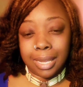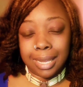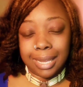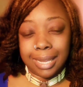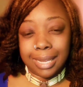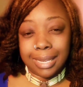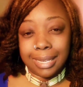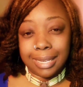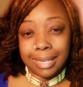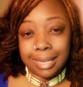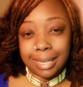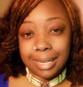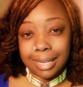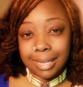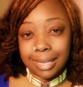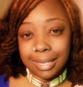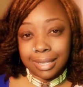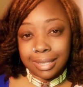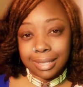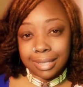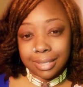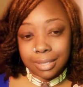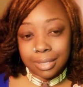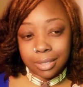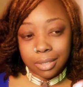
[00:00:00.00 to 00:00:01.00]
it
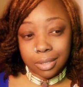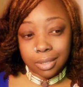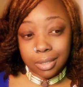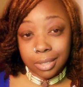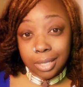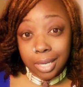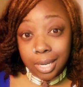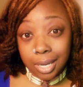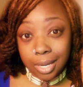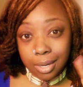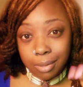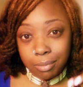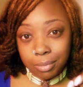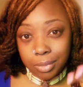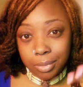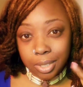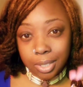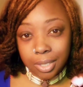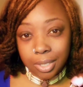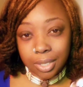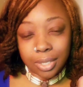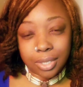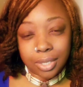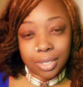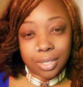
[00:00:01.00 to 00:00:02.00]
is deemed
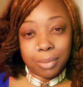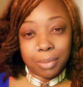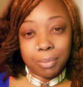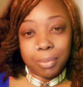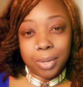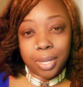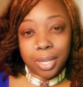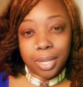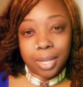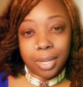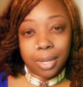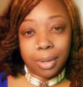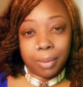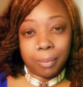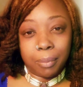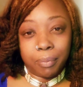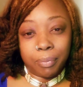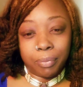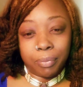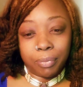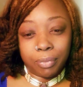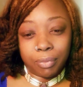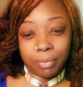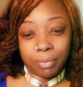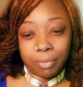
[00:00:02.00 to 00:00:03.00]
to be
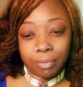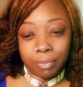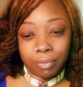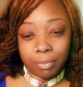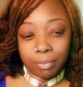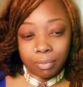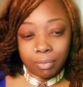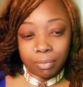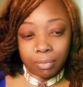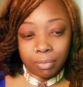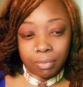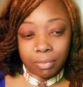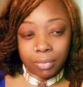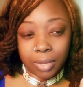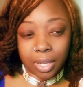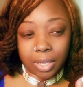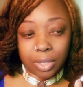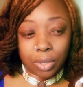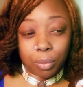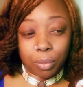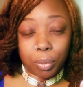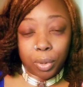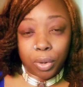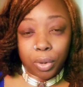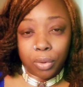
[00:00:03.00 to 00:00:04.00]
like
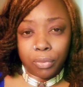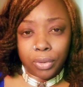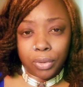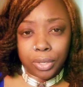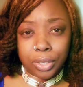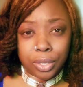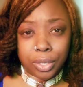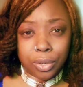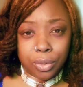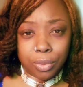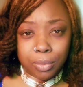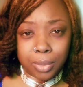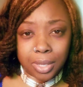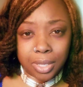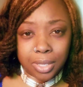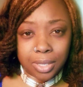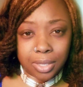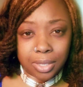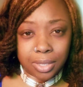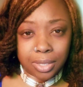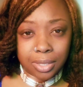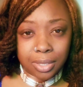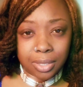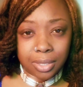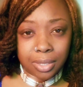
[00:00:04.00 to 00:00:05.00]
the perfect human
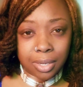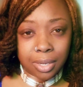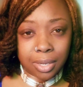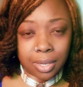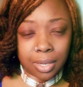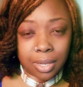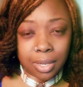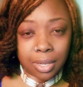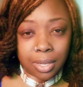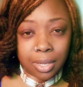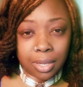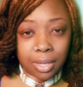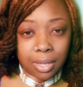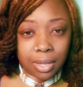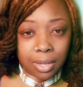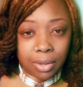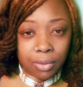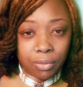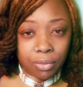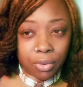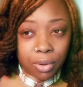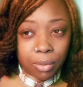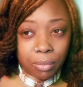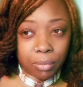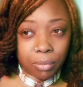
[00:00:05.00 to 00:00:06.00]

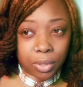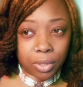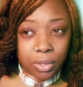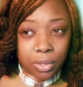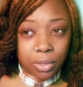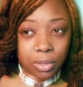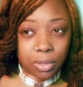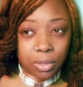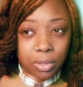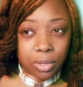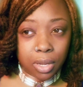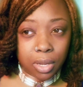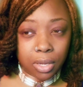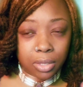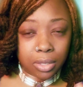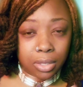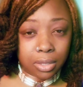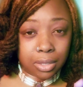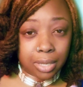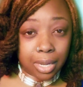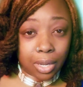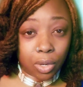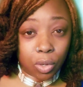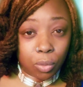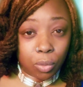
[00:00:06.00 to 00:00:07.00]
from a
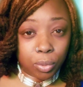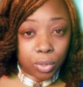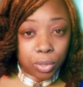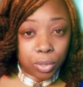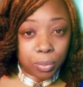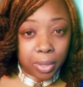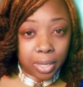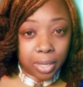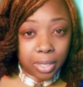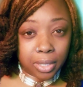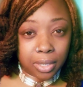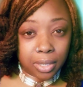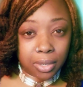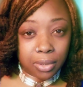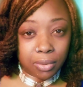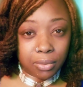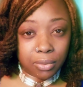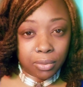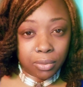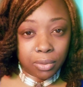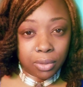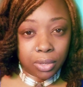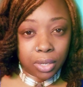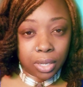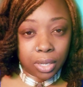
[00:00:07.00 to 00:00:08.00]
societal perspective,
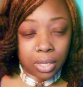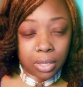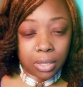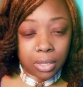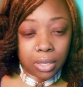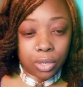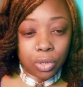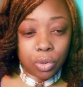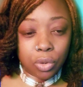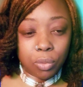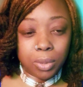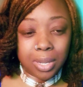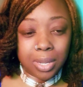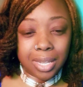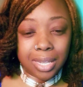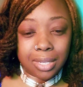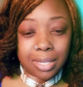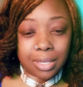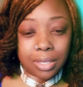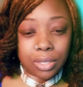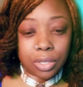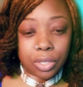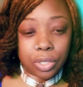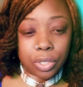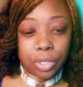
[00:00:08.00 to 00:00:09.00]
then you begin
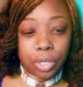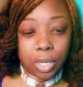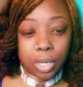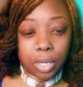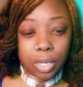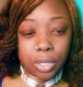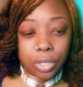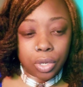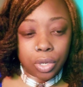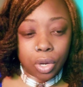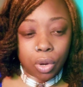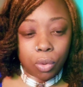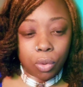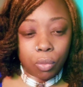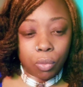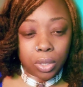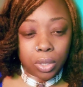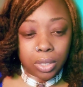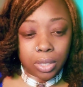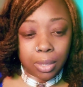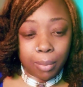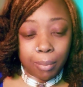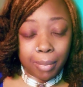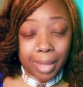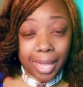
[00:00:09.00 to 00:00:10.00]
to judge on
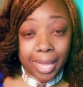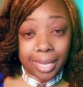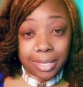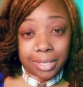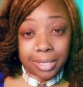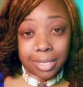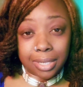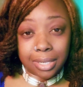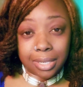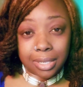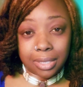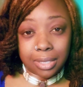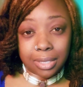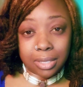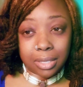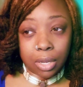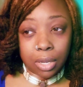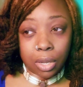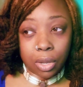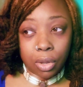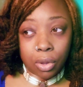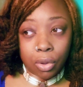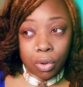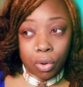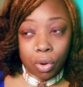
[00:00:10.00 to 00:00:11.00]
what the masses
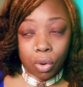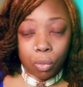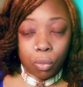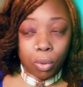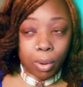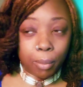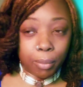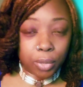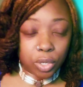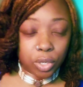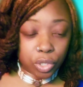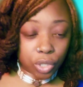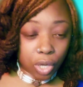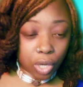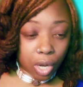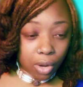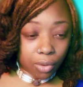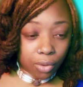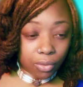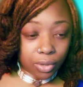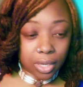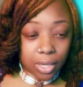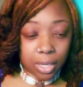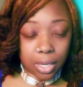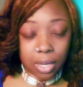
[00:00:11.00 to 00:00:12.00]
or what
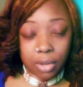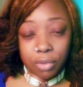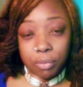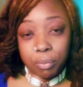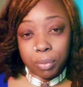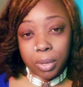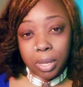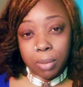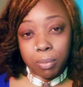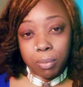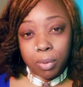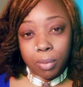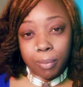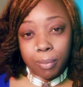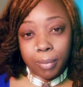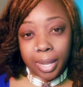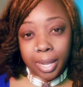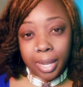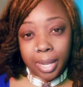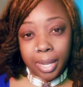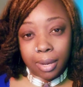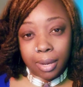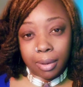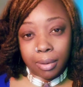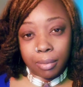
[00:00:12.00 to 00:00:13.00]
majority of people
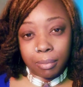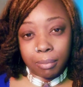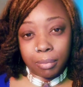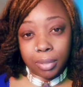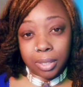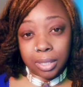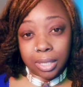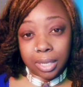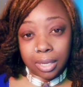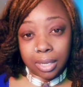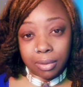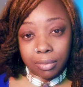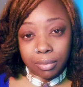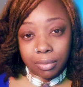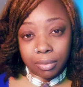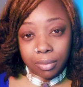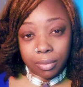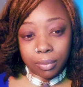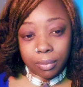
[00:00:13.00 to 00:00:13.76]
may believe.